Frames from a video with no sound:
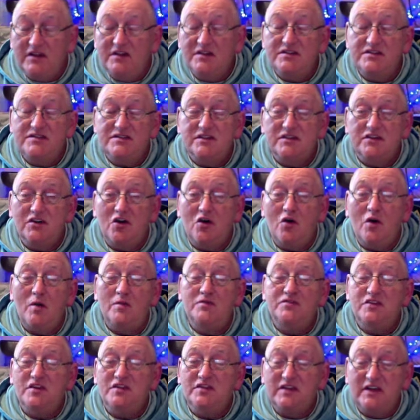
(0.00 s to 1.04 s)
years ago, I
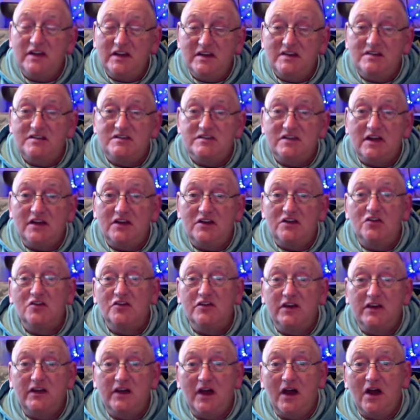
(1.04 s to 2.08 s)
was on the inside
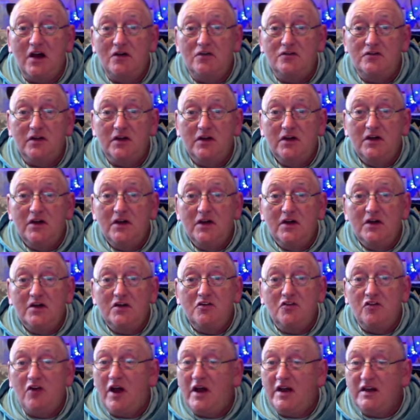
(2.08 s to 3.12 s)
looking out,
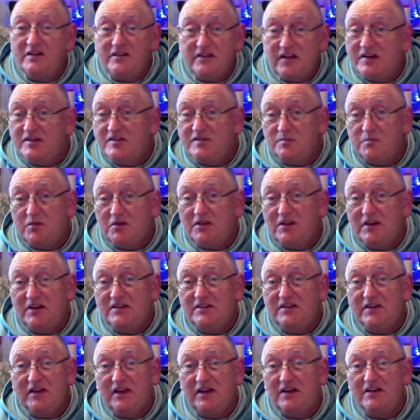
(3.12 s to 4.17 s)
trying desperately
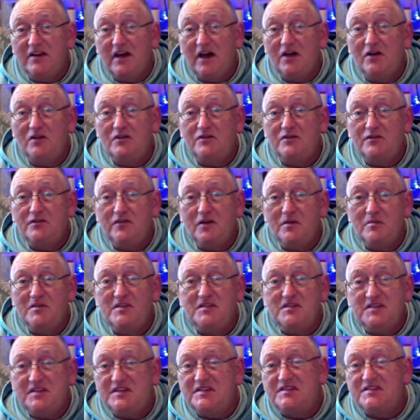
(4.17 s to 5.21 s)
to get out from a
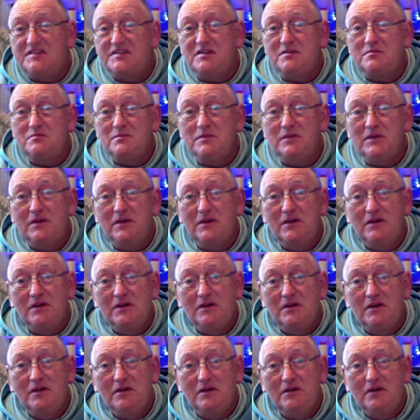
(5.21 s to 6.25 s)
system
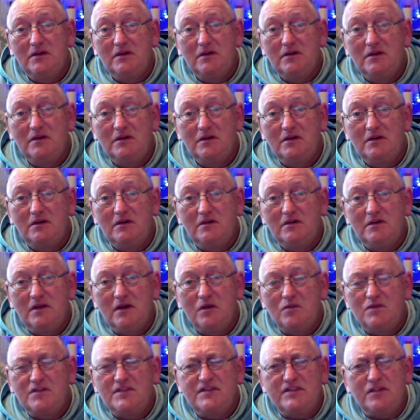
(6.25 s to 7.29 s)
that
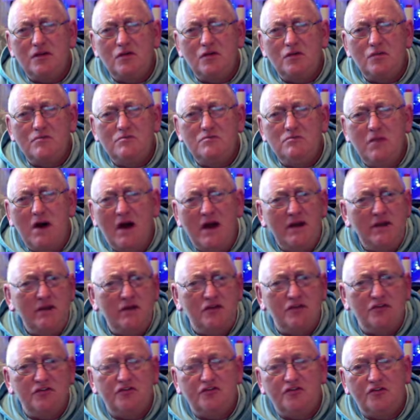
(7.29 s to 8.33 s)
was so mind
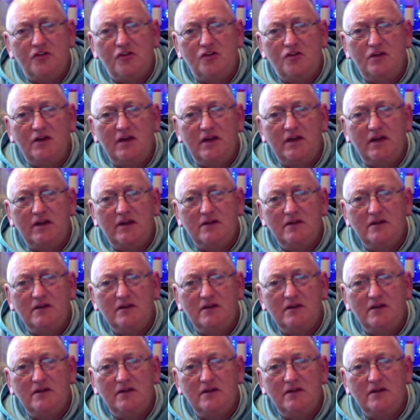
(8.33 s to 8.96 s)
controlling